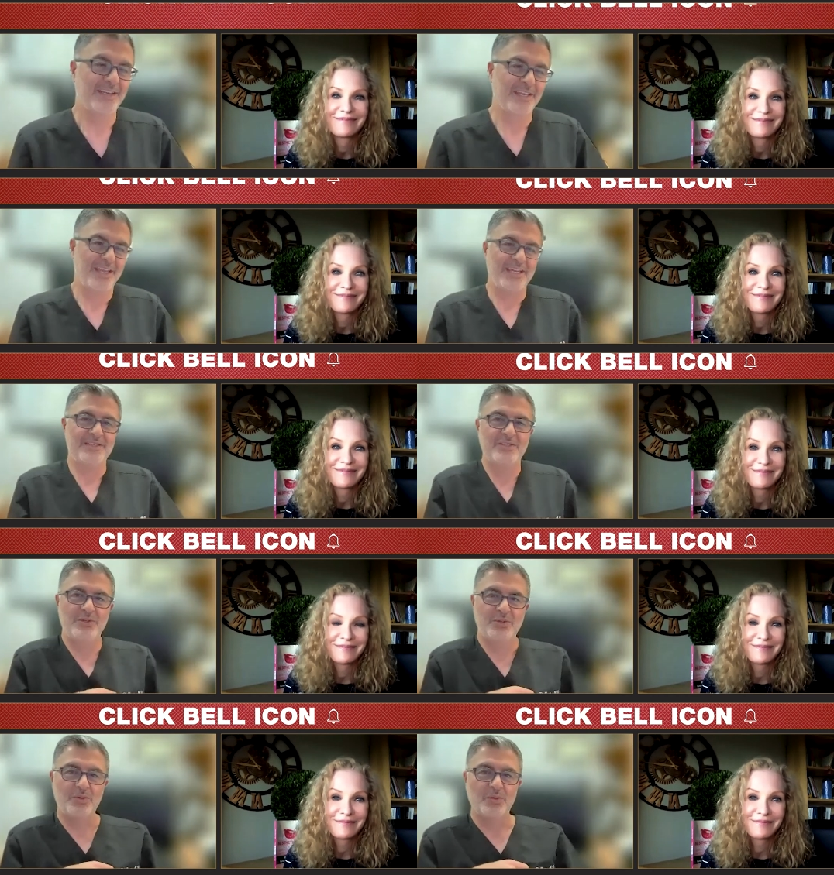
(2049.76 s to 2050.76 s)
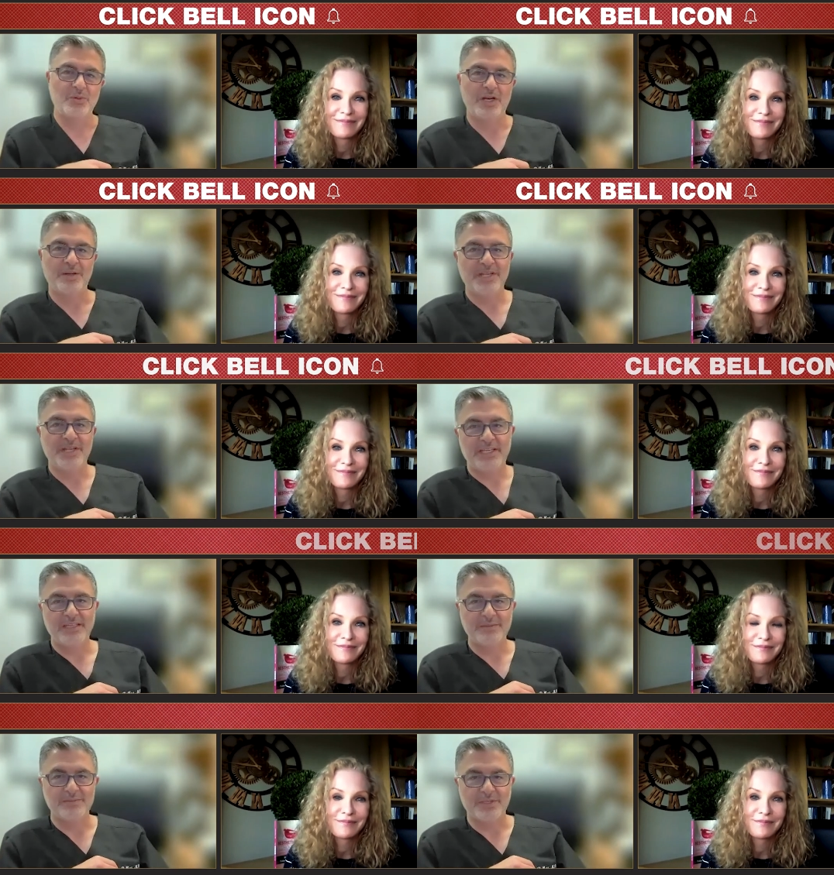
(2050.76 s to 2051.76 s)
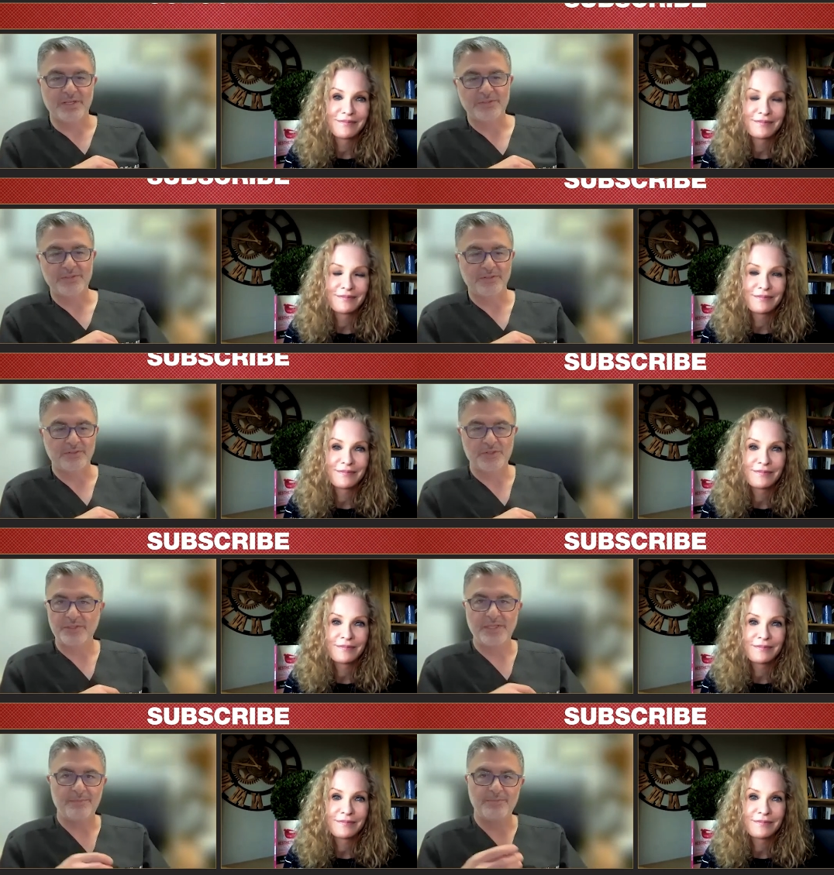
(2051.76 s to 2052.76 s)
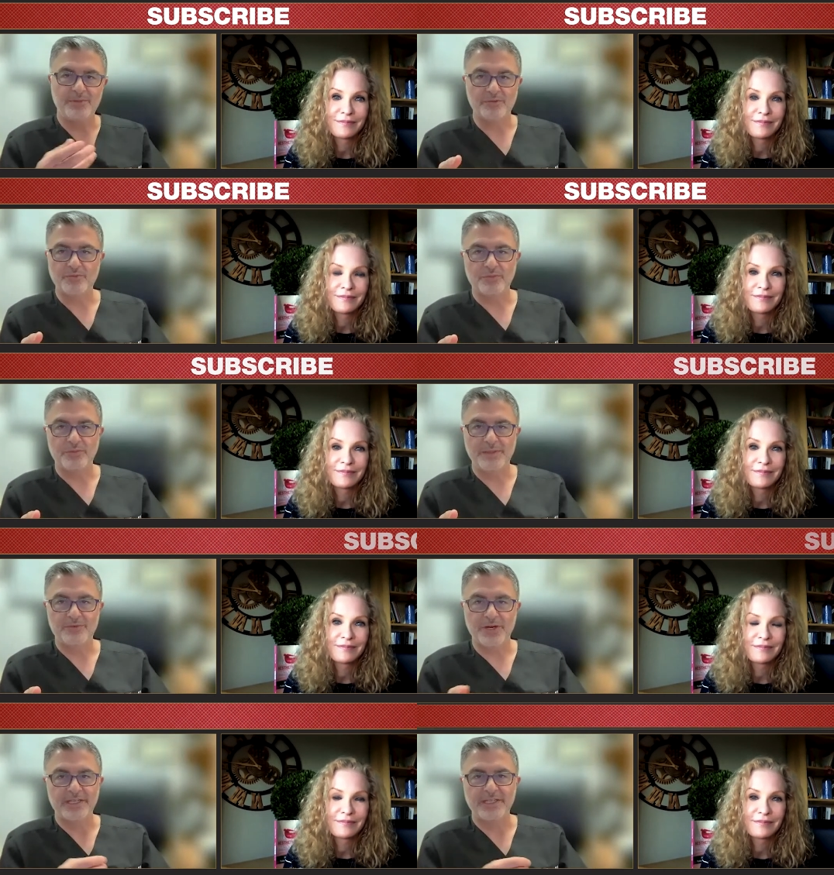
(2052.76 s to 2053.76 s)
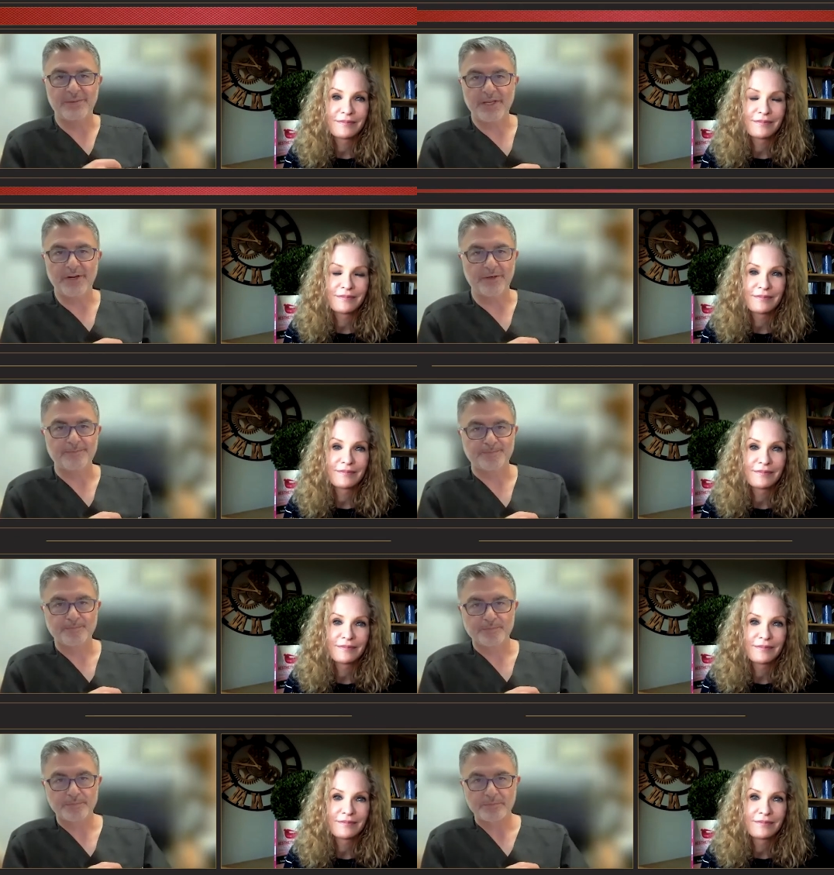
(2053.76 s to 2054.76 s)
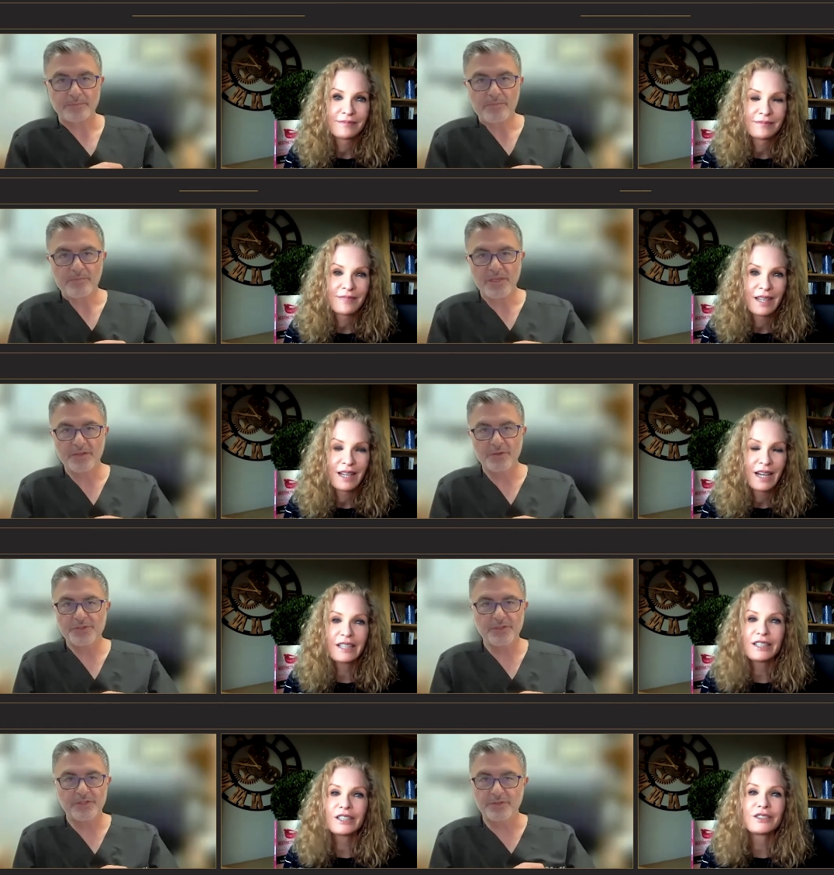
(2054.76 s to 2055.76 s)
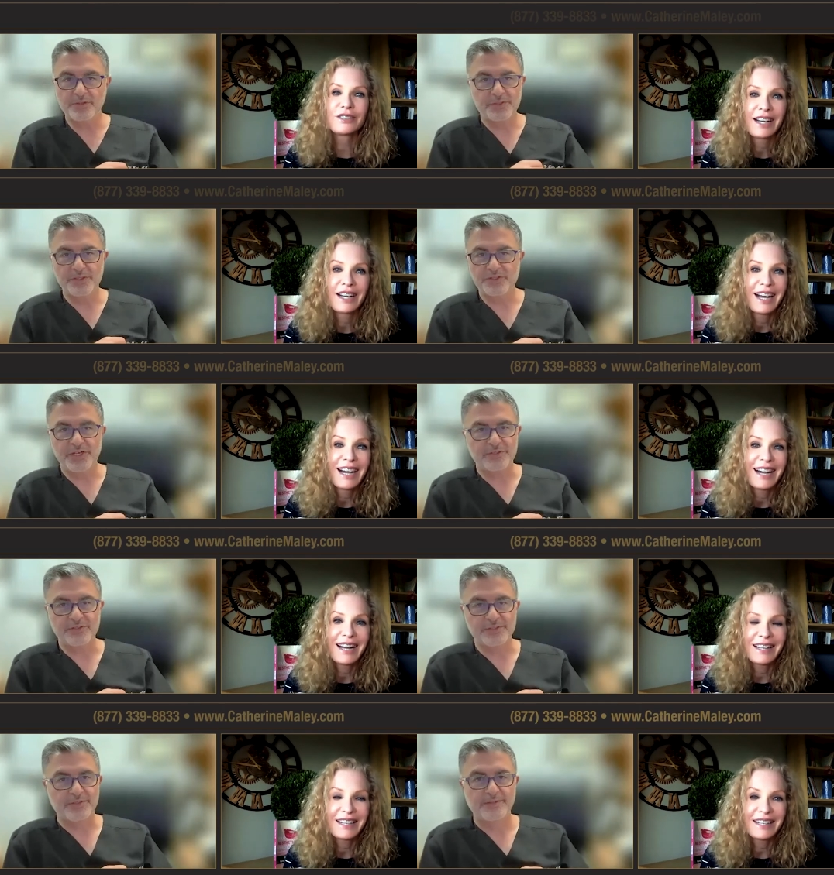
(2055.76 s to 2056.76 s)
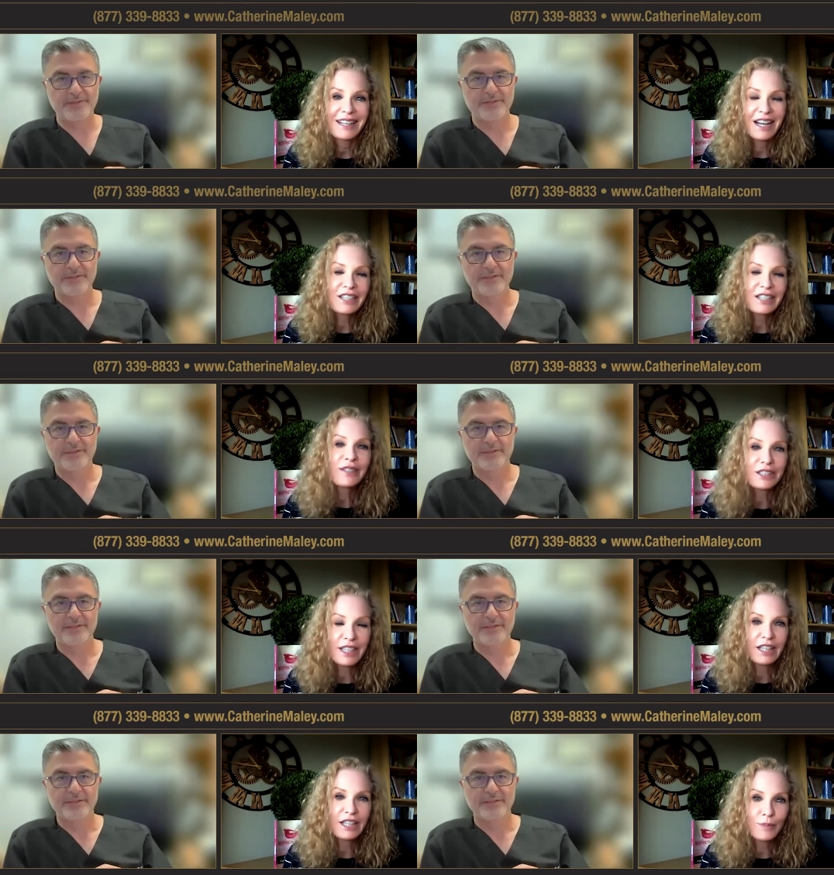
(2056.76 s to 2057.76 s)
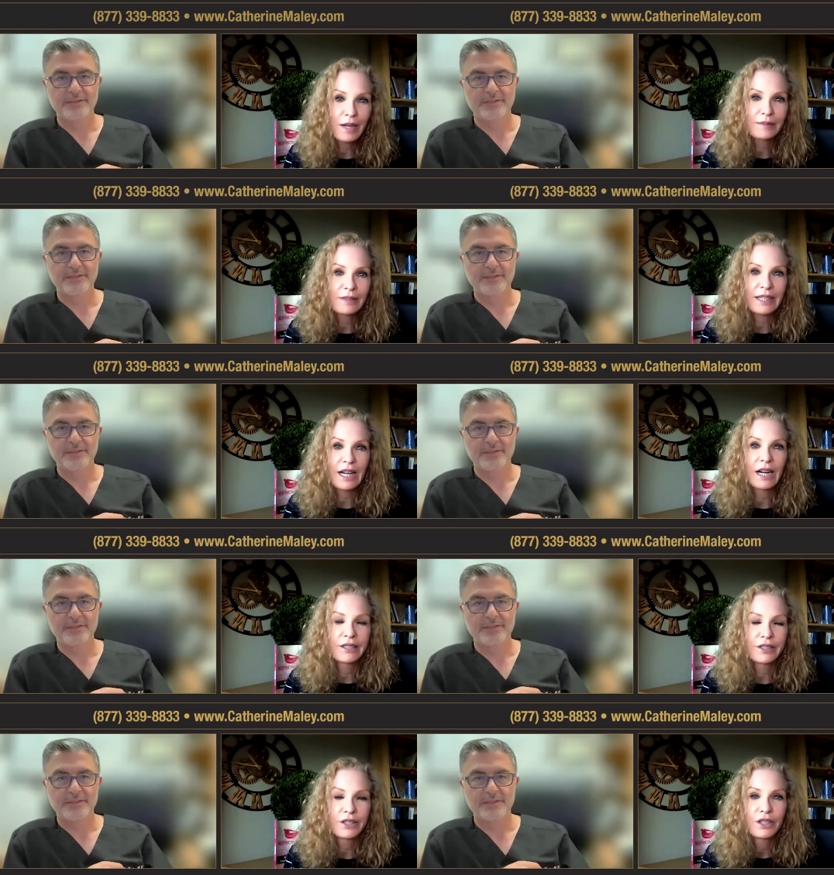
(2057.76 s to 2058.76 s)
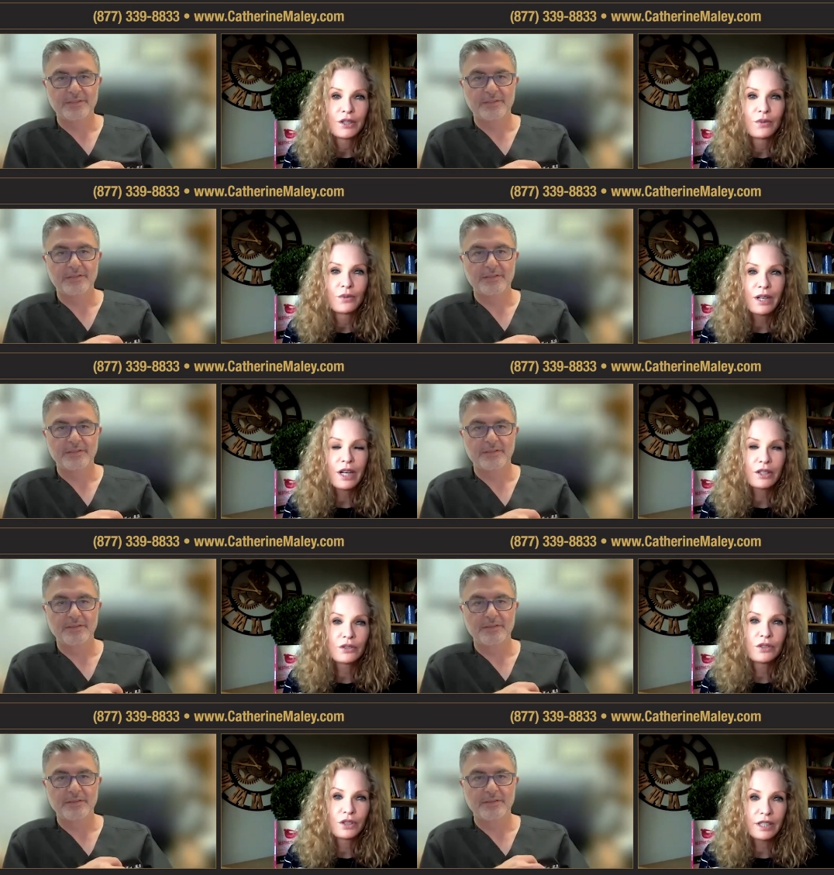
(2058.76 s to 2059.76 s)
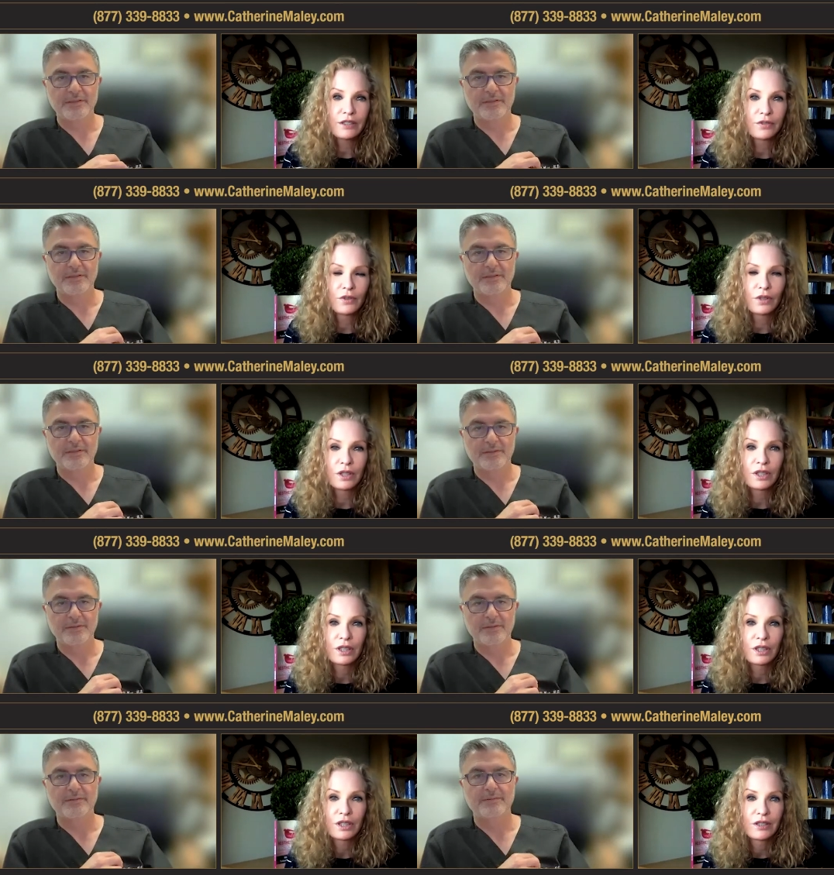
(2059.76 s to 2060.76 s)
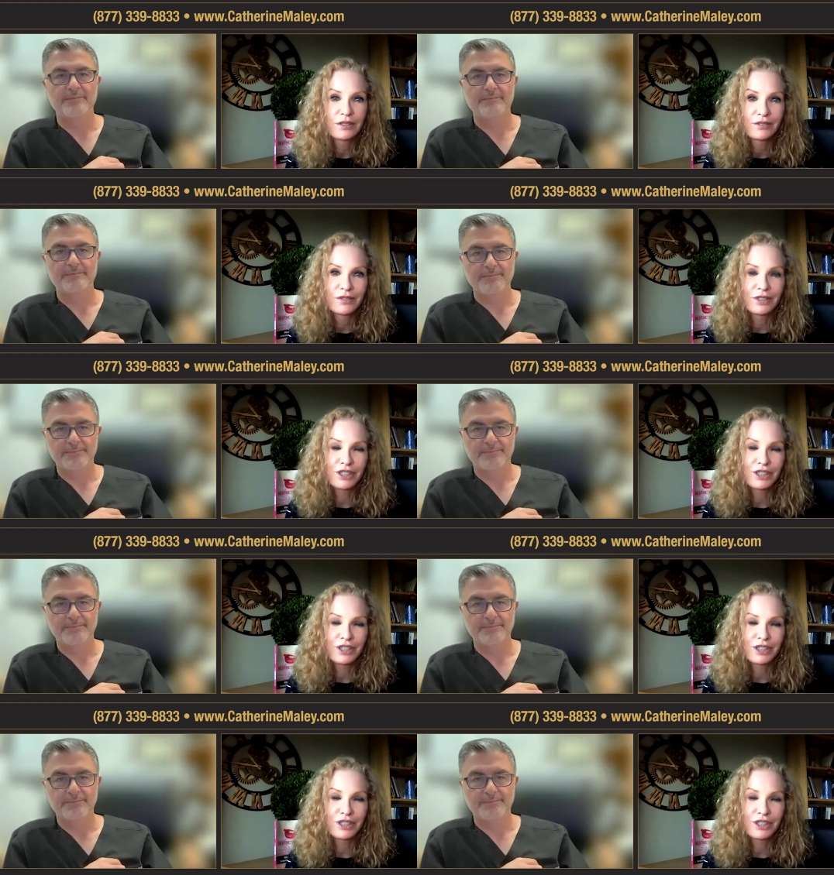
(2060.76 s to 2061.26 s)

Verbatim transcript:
Speaker 1: and to um, dedicate themselves to just keep, you know, keep trying to get better. And
Speaker 2: those are the, those are the challenges. How do you educate the public on what are you looking for for